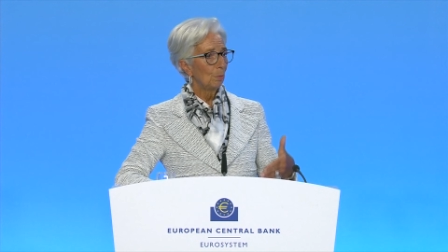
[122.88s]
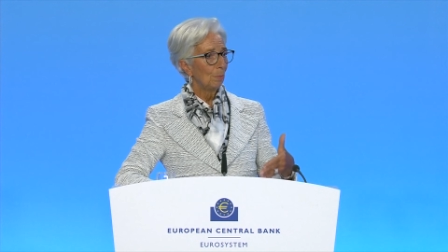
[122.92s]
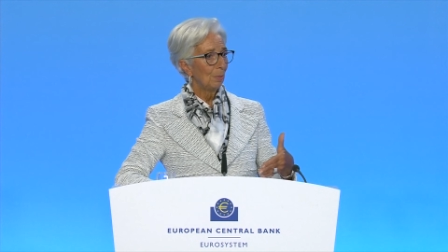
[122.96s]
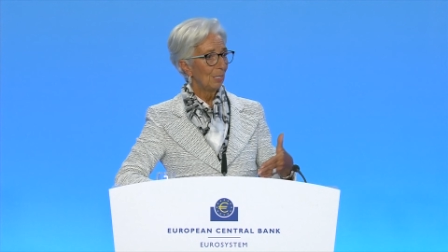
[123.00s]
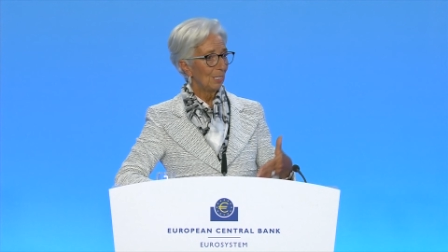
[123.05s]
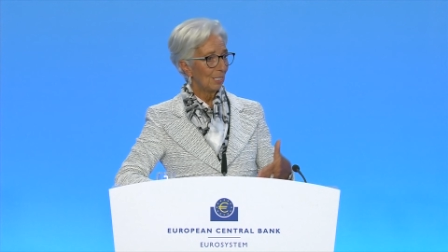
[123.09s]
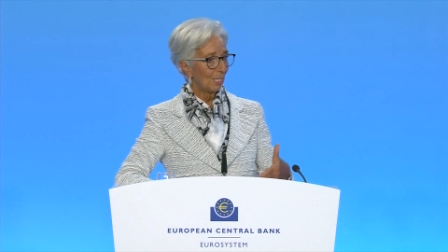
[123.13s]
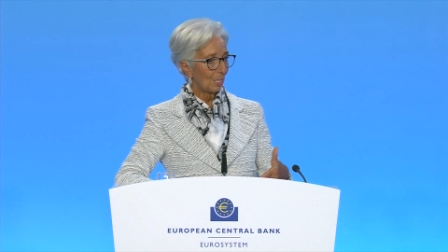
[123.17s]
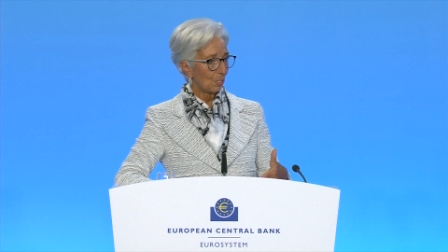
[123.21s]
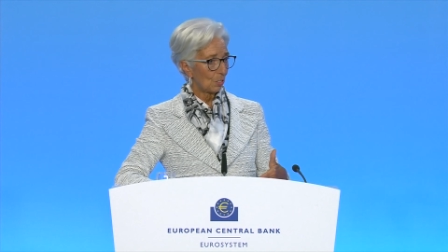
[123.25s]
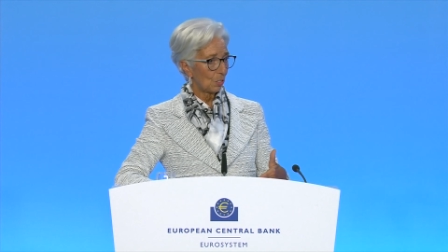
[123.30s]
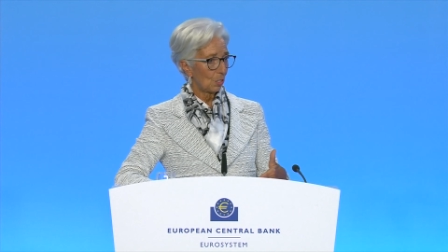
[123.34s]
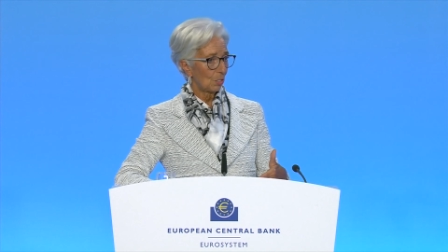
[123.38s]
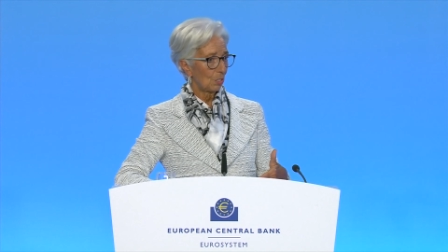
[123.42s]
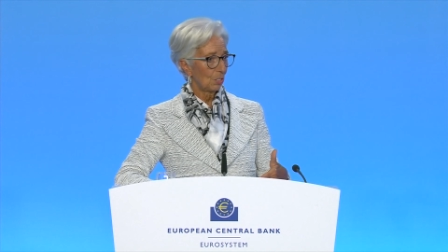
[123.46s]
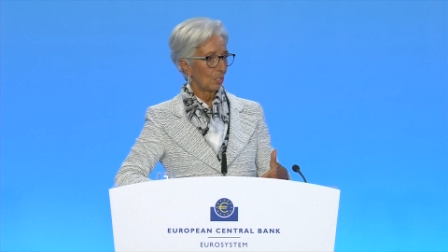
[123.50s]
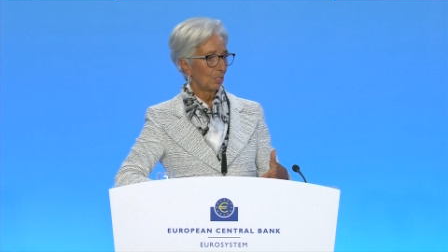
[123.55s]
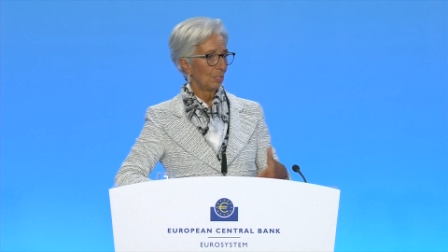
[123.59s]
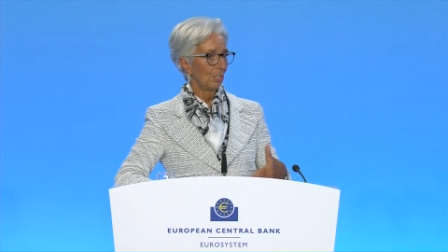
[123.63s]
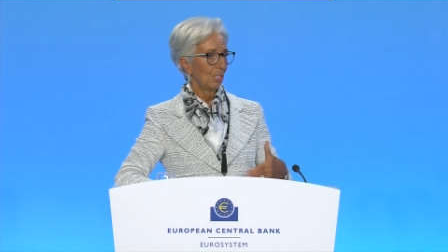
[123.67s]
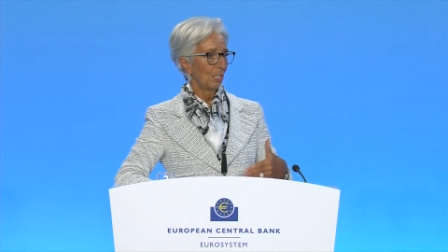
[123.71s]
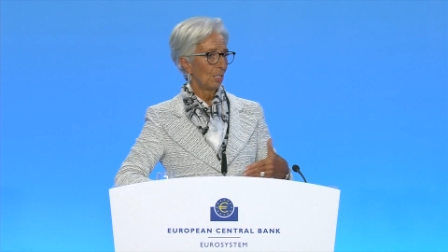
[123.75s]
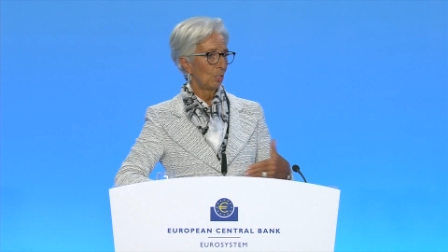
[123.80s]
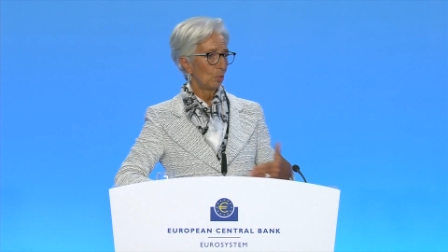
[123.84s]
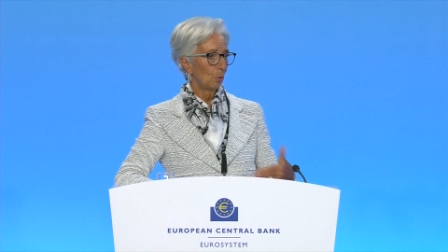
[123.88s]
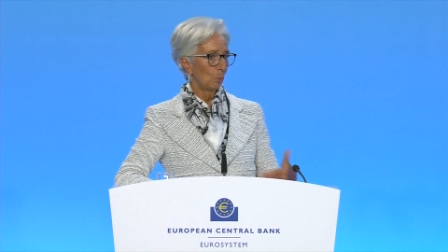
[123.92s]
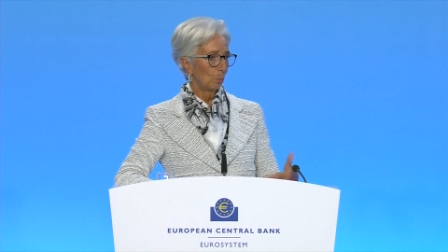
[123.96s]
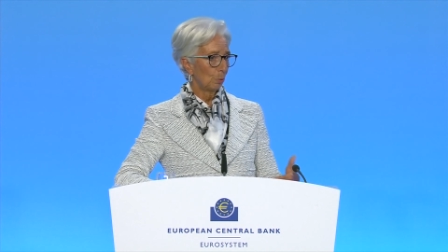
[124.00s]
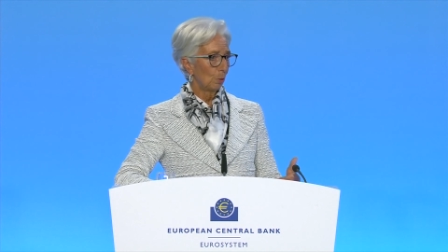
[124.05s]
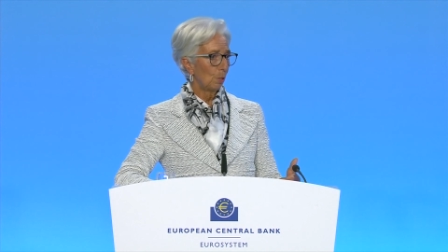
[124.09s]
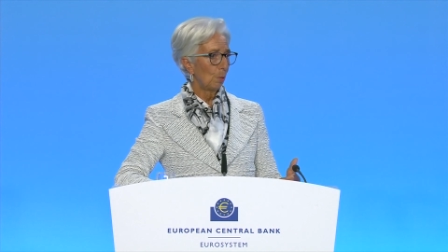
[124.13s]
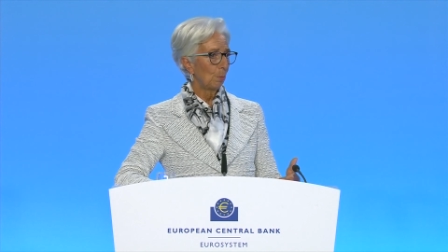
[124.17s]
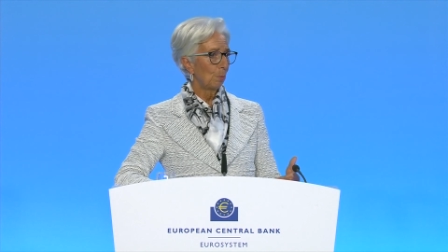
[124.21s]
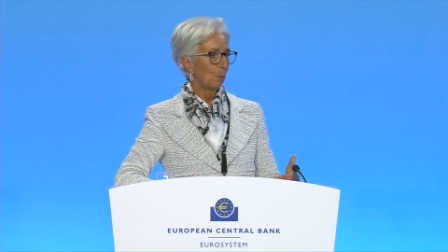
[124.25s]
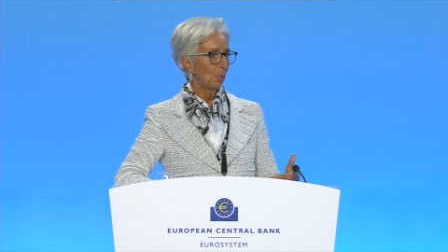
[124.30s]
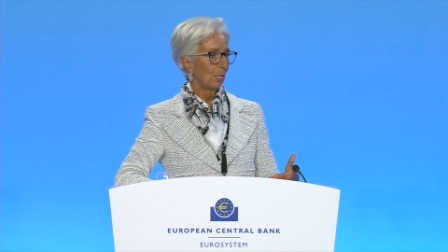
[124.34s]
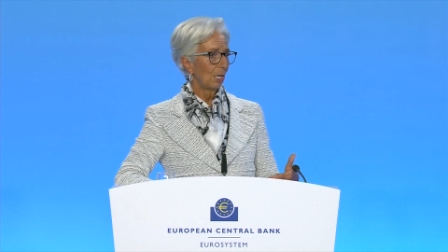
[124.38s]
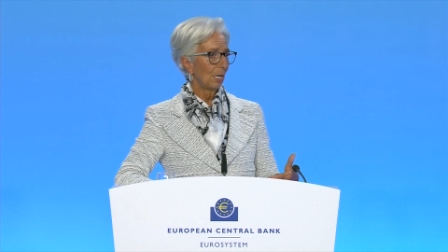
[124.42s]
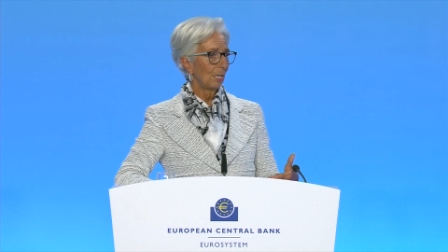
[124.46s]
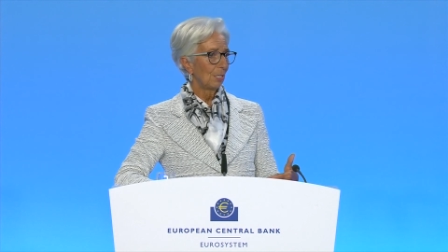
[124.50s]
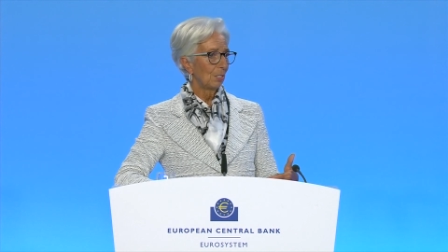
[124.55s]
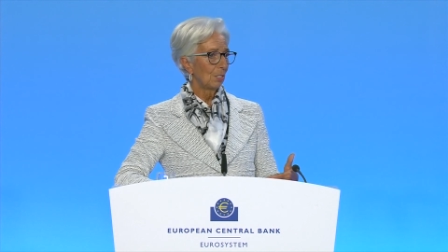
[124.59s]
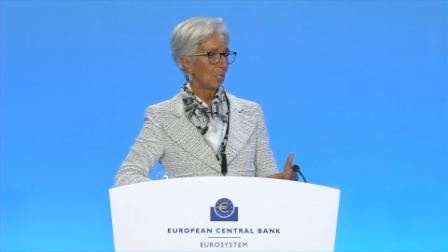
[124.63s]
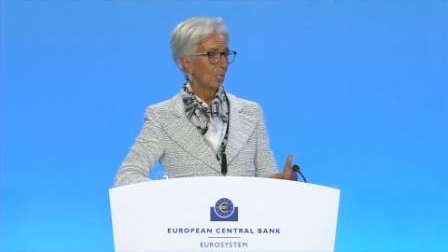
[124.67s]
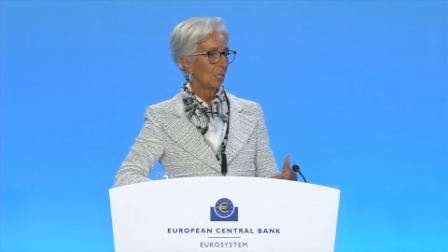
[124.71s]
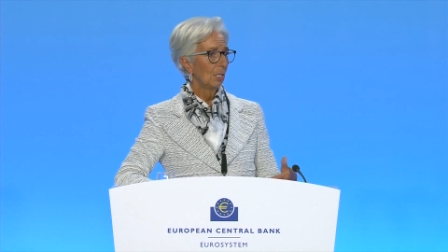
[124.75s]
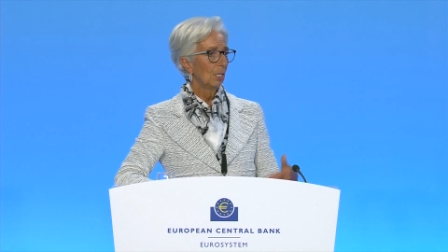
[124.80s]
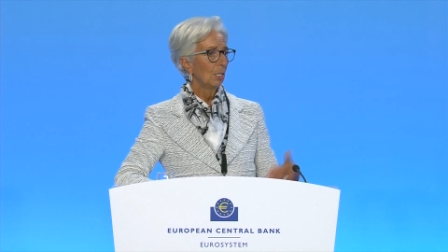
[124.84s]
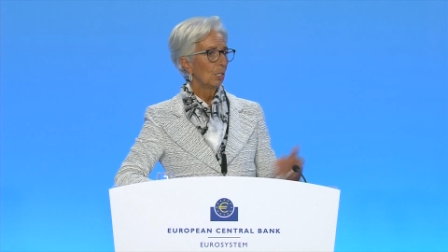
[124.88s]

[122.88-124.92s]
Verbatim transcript: be necessary and appropriate